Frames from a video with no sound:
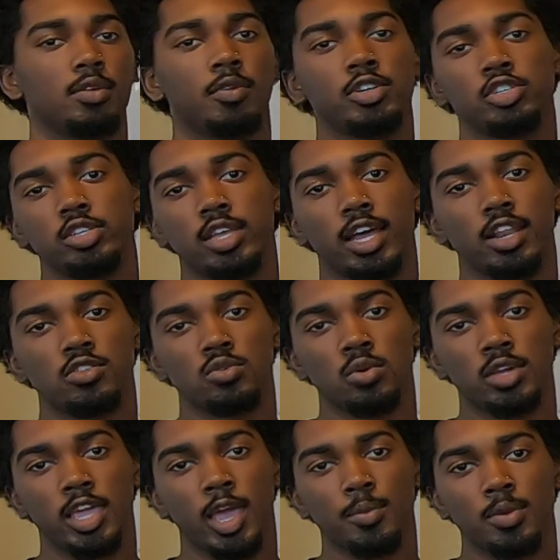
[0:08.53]
Originally had a dual
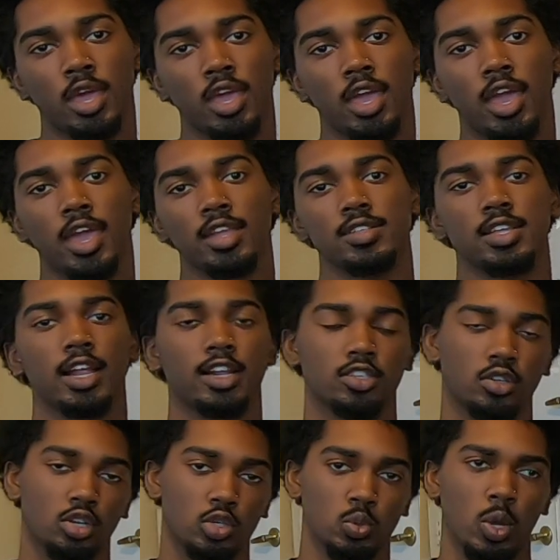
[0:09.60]
cam KA. Did
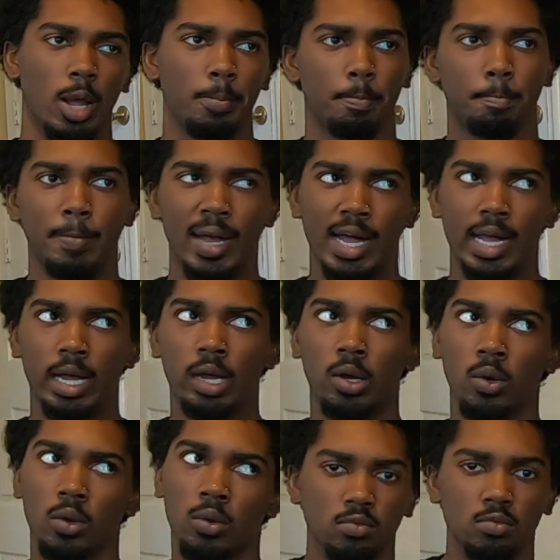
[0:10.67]
SR swap
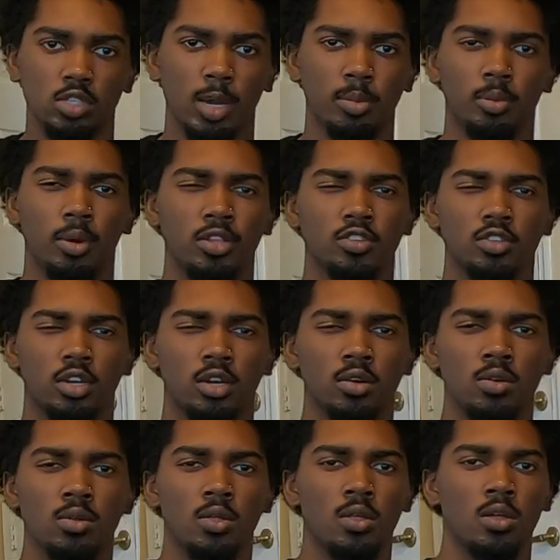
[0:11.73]
about a couple months
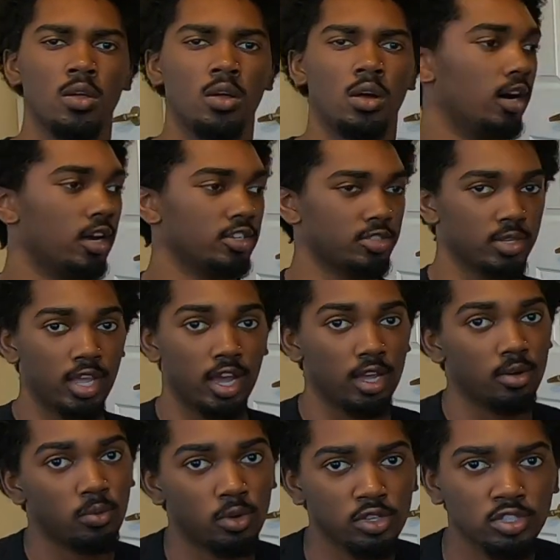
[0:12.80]
ago. So
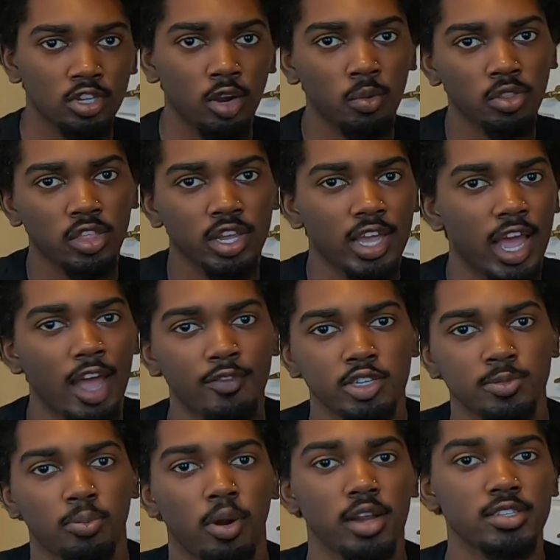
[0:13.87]
yeah, we'll start with like
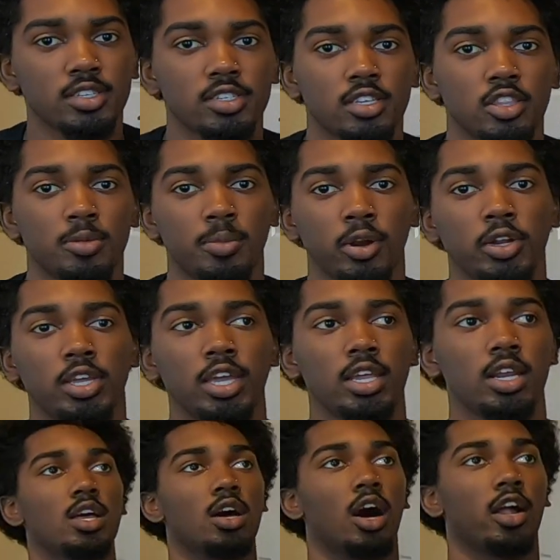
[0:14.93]
average prices on the market.
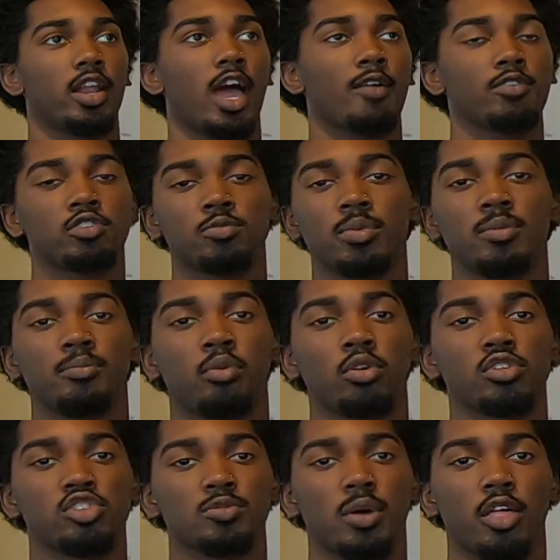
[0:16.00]
On average from
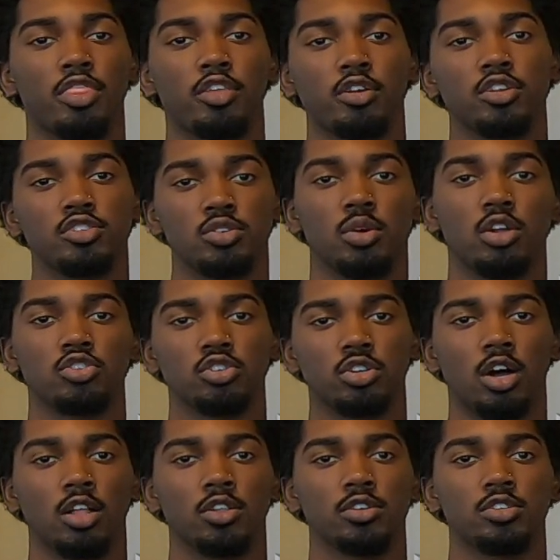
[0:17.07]
importers, about
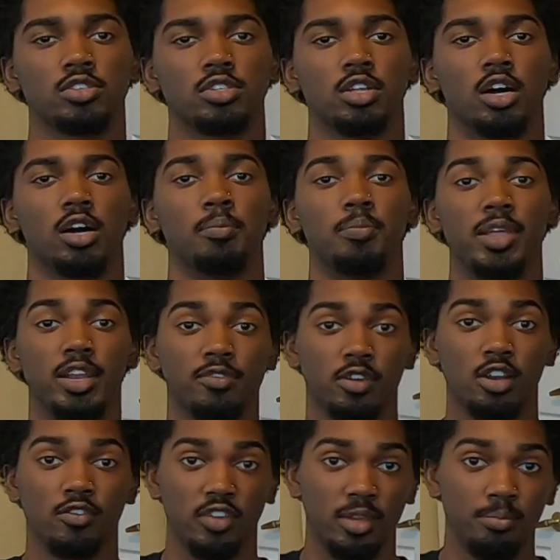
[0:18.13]
$3,200. The benefit
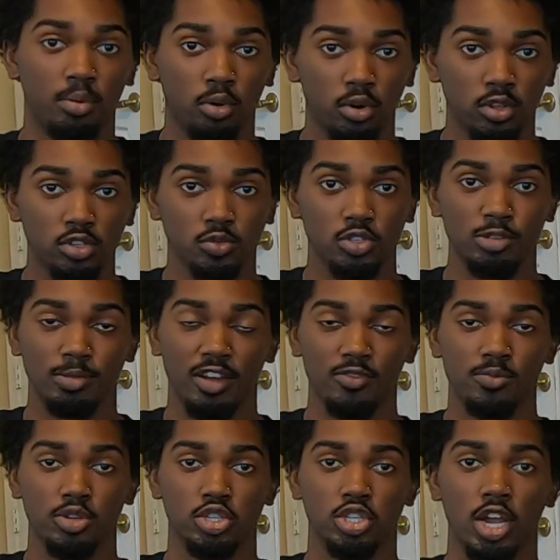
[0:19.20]
of importers when you buy
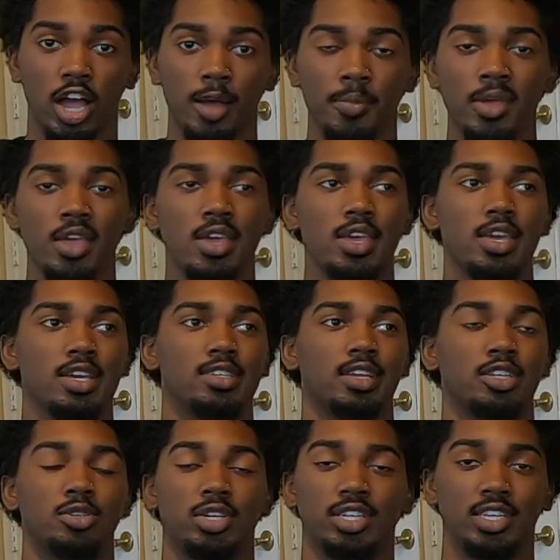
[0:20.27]
from a shop is
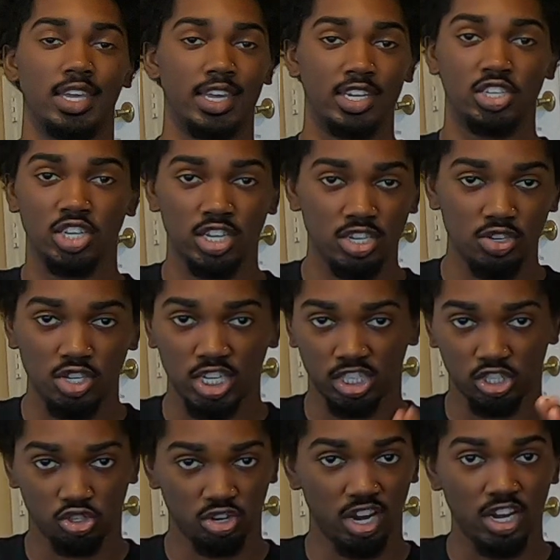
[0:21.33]
that you get the engine, you get the
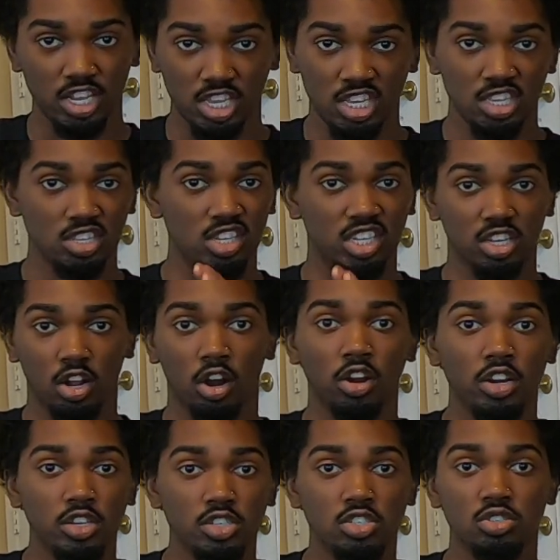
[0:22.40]
tranny, you get the
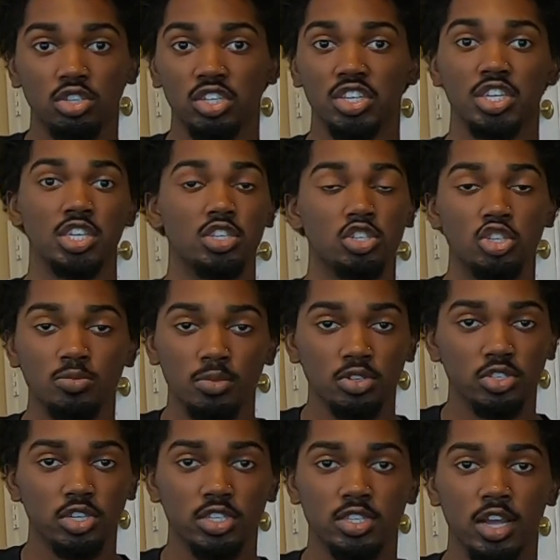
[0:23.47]
harness, you get the ECU most
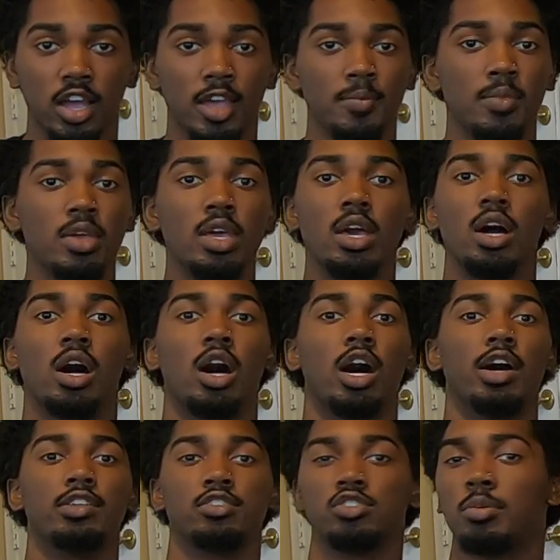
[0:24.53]
of the time.
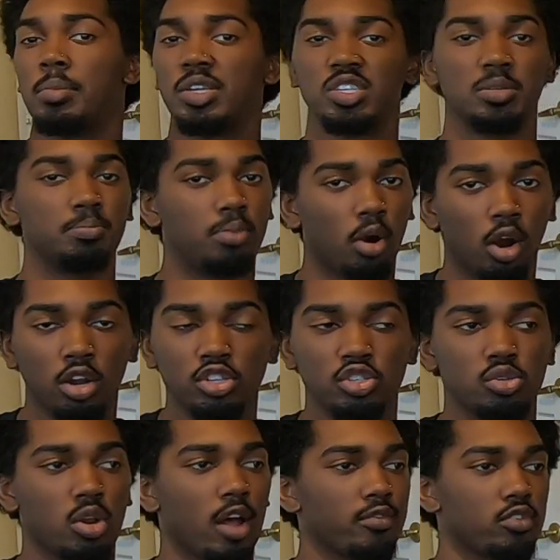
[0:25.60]
There's no missing parts. You
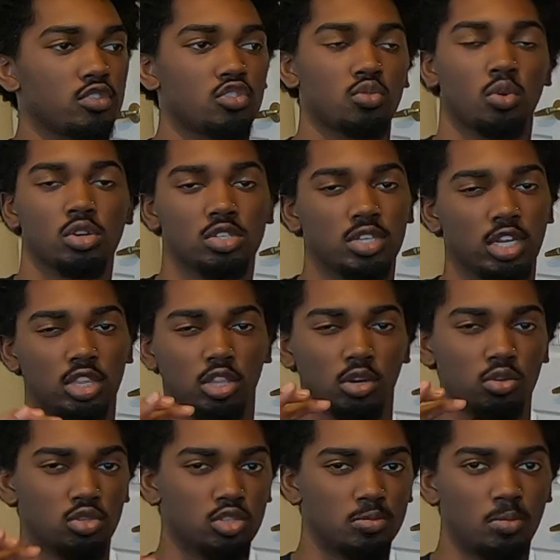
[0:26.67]
don't have to source like little
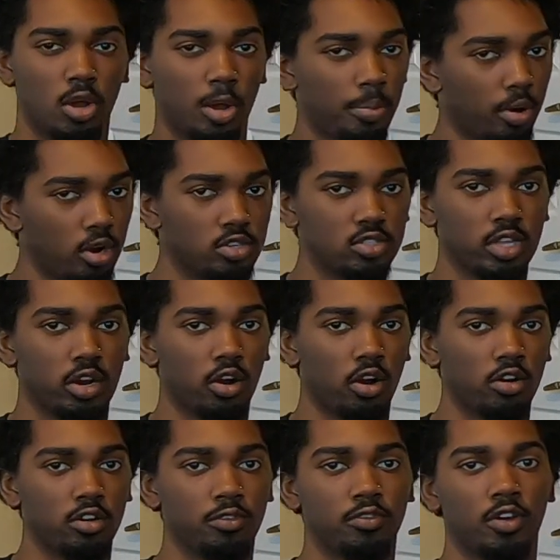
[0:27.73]
small parts that are
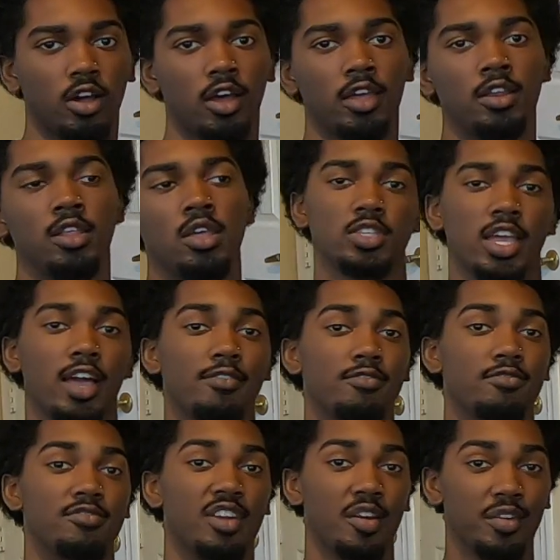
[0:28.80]
hard to find. They have
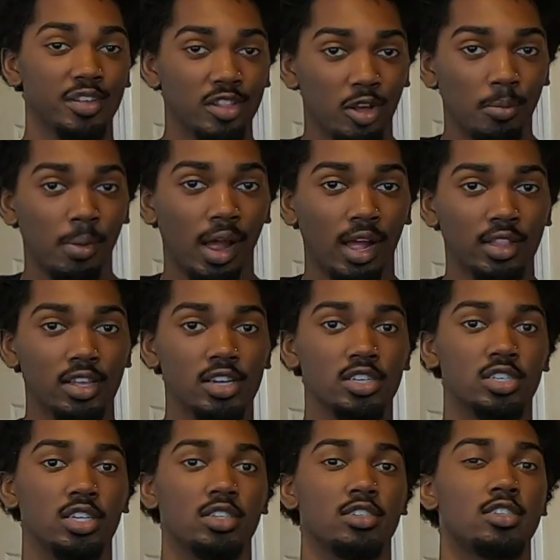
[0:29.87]
very low
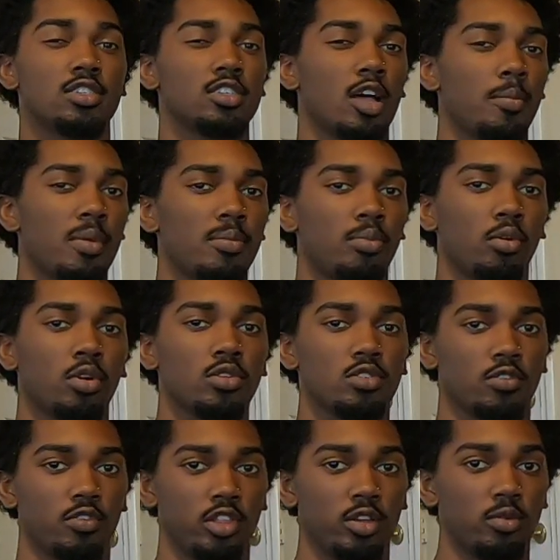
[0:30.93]
mileage, and some importers are
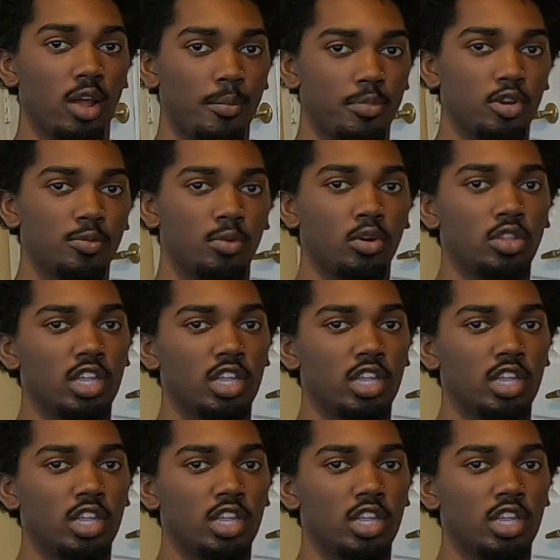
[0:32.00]
really reputable.